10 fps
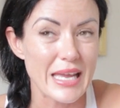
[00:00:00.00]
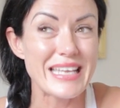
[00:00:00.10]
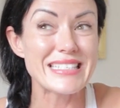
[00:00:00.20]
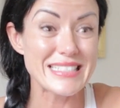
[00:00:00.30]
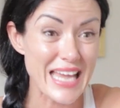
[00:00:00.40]

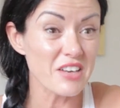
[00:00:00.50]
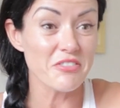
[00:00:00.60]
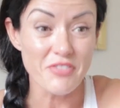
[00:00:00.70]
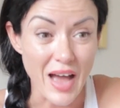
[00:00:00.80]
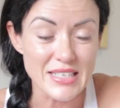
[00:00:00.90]
instead of
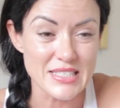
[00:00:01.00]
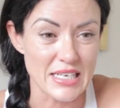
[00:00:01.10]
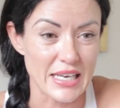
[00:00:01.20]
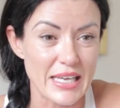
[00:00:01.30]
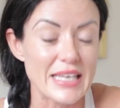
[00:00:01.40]

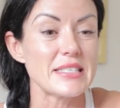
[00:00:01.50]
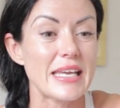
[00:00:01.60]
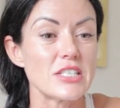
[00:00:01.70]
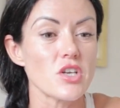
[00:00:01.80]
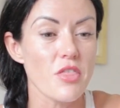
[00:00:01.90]
fasting, is
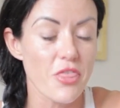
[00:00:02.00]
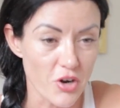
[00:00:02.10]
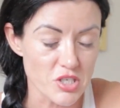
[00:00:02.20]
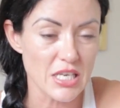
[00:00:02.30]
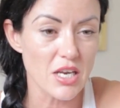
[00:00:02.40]
eat
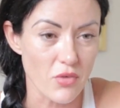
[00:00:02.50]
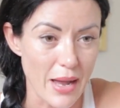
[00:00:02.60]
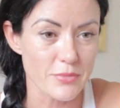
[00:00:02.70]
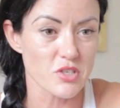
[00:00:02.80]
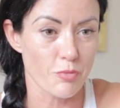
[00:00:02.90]
30
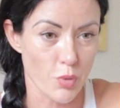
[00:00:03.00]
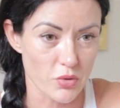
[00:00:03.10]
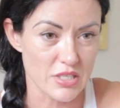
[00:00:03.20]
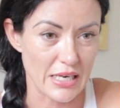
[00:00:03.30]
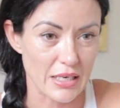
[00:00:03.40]
grams of
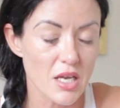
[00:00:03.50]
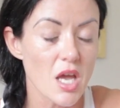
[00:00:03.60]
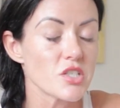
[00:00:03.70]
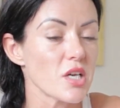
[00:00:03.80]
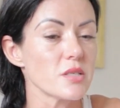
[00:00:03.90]
protein.
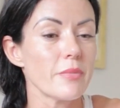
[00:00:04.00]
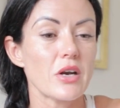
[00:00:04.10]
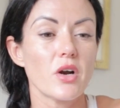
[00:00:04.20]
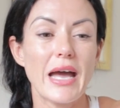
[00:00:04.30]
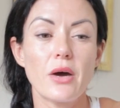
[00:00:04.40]
Doesn't
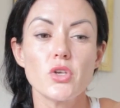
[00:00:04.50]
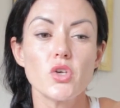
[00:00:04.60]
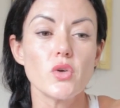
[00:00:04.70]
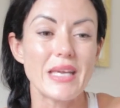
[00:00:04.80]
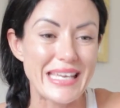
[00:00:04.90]
matter how
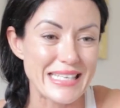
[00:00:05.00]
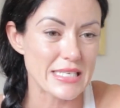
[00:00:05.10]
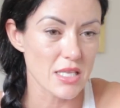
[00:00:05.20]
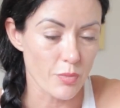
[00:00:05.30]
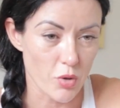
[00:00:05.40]
you
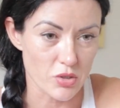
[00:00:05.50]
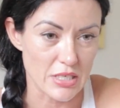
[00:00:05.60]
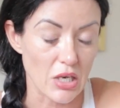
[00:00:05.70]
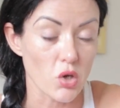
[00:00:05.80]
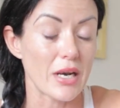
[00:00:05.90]
eat the
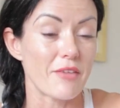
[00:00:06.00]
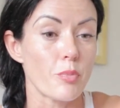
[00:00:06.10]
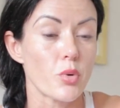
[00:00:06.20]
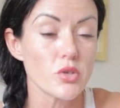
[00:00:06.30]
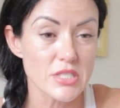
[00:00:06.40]
protein. You can have a
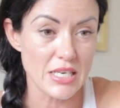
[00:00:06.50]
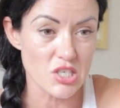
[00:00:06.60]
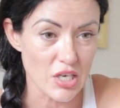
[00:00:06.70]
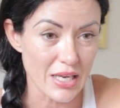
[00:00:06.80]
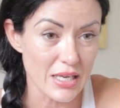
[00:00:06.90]
protein
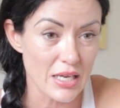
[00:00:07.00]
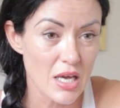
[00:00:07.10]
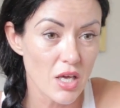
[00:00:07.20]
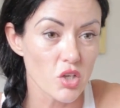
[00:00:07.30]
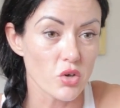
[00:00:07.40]
shake.
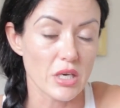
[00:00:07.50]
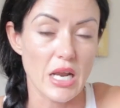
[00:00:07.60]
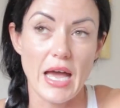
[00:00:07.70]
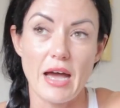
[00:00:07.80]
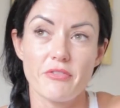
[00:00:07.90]
You can
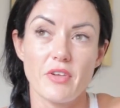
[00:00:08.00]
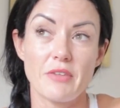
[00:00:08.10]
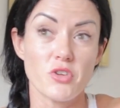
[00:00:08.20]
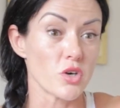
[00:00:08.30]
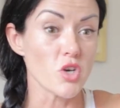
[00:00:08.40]
have,
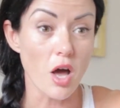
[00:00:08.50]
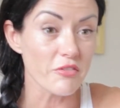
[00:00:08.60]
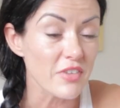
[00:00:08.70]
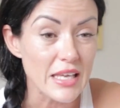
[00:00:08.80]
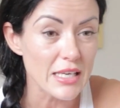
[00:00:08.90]
if you're
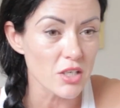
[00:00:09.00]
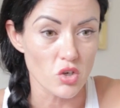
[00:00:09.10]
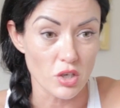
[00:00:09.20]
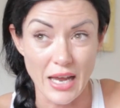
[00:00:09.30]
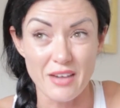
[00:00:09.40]
not vegan, you
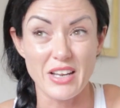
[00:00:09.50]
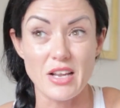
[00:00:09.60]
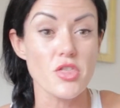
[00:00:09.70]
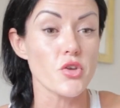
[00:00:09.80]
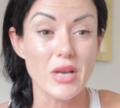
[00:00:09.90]
can have
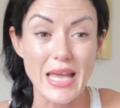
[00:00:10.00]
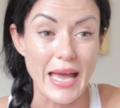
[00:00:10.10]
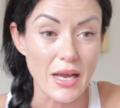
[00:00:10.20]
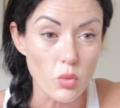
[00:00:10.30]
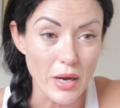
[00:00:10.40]
like 3
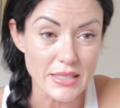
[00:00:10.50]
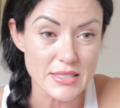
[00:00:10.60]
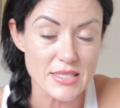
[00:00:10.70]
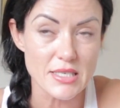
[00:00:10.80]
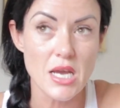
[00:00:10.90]
egg
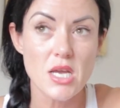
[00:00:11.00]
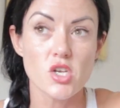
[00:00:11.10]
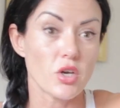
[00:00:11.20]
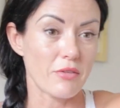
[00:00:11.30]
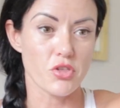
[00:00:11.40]
whites.
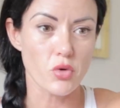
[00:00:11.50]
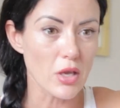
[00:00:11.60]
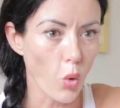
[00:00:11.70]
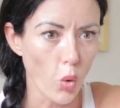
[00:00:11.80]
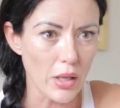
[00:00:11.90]
You can have 3
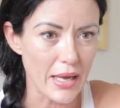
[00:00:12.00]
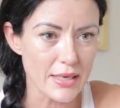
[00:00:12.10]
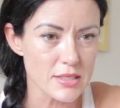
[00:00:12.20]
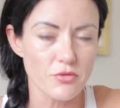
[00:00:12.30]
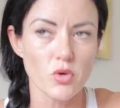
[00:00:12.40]
whole
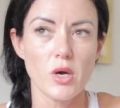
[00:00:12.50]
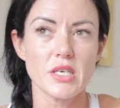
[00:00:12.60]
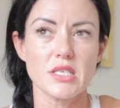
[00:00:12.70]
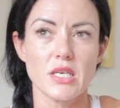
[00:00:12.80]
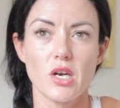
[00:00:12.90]
eggs if you
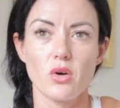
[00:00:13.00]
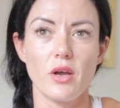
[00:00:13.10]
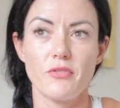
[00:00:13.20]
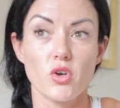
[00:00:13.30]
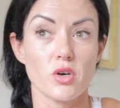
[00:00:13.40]
want. You know,
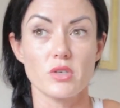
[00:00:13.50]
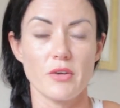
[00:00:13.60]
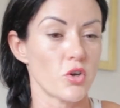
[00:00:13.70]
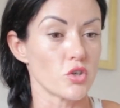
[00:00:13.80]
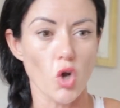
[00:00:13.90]
if
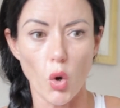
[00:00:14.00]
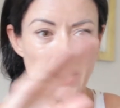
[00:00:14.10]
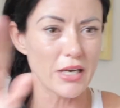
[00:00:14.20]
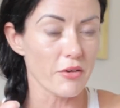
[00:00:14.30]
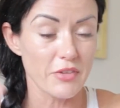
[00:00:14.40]
you're
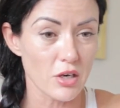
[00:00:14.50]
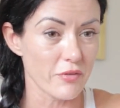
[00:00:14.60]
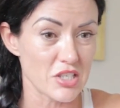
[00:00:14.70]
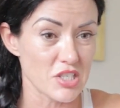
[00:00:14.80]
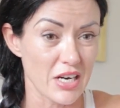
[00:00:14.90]
totally not vegan or
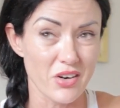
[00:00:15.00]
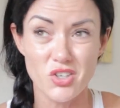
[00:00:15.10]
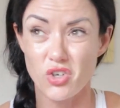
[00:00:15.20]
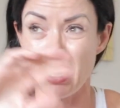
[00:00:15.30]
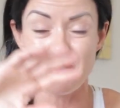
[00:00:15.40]

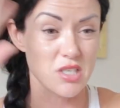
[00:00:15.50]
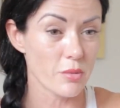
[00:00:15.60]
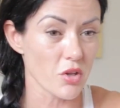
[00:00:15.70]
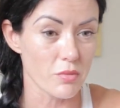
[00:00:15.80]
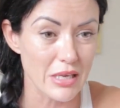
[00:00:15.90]
vegetarian, you can have
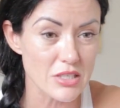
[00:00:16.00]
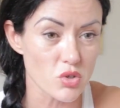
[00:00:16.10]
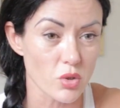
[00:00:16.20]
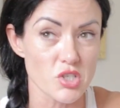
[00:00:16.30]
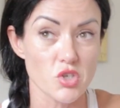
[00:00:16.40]
some other meat
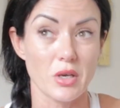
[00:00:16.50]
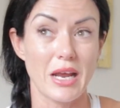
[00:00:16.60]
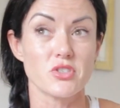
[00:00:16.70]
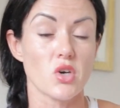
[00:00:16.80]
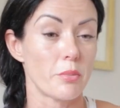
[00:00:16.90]
source. You could
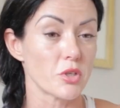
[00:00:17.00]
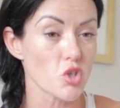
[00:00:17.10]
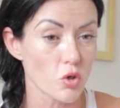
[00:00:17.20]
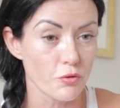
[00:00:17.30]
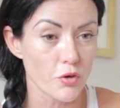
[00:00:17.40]
have scrambled
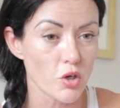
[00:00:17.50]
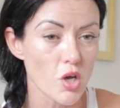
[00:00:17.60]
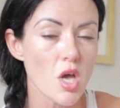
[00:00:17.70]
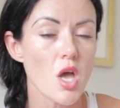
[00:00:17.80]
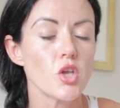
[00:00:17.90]
tofu.
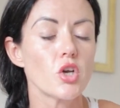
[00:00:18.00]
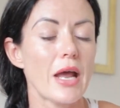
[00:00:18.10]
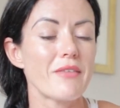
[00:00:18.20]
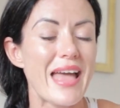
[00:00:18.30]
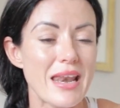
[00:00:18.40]
You can
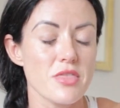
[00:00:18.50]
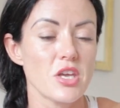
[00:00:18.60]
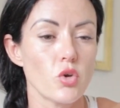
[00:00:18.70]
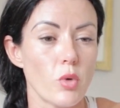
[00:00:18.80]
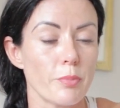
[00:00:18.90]
have
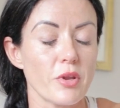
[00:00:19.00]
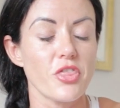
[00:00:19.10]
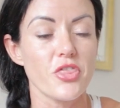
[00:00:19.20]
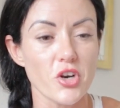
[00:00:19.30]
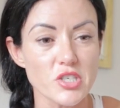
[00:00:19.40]
anything you want, but
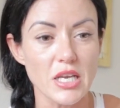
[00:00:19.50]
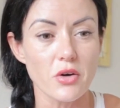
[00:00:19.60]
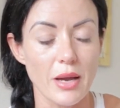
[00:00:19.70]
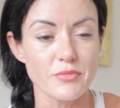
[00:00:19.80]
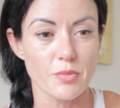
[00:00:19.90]
30
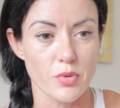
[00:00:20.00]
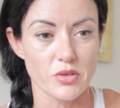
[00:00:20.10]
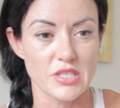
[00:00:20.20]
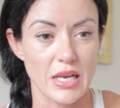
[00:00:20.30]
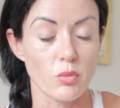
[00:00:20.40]
grams of
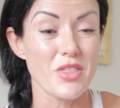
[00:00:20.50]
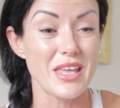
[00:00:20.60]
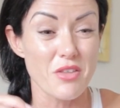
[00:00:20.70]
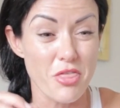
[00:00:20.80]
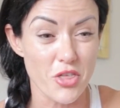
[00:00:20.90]
protein
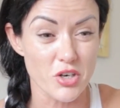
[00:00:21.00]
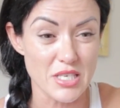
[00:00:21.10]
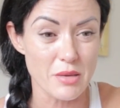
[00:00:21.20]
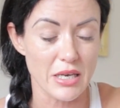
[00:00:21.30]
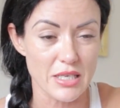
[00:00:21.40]
within
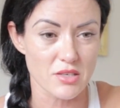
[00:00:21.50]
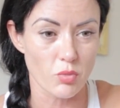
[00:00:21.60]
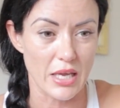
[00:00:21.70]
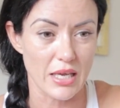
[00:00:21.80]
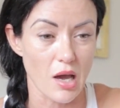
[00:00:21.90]
30 minutes of
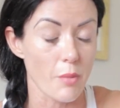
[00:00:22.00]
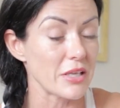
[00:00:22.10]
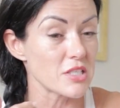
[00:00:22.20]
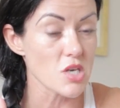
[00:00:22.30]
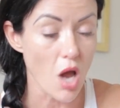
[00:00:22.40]
waking up.
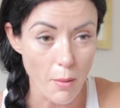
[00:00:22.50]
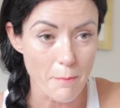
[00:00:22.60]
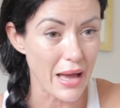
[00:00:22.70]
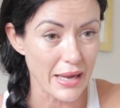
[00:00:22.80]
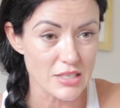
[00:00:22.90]
It's not
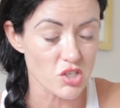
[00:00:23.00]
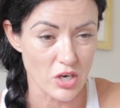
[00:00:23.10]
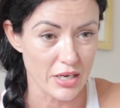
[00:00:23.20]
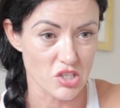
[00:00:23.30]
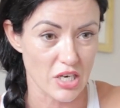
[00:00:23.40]
my
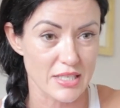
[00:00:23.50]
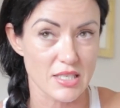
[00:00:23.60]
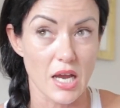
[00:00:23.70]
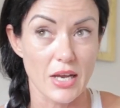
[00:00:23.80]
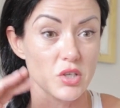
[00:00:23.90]
strategy. It's
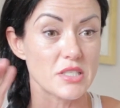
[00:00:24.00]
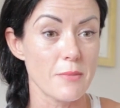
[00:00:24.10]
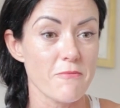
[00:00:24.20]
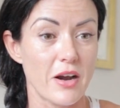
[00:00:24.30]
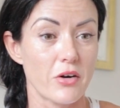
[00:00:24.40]
a guy called
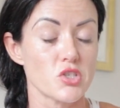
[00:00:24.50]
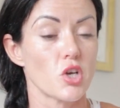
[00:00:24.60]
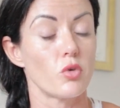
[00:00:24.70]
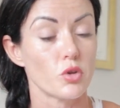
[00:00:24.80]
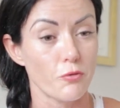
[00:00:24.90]
Tim Ferriss
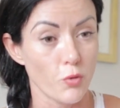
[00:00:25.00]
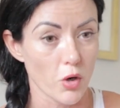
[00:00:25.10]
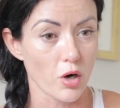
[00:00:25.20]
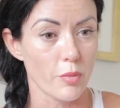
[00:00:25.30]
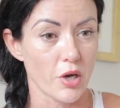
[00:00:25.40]
who wrote The
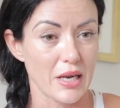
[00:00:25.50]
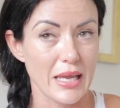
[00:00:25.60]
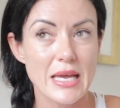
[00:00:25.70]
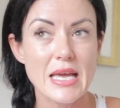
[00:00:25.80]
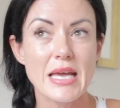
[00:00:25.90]
4-Hour Body.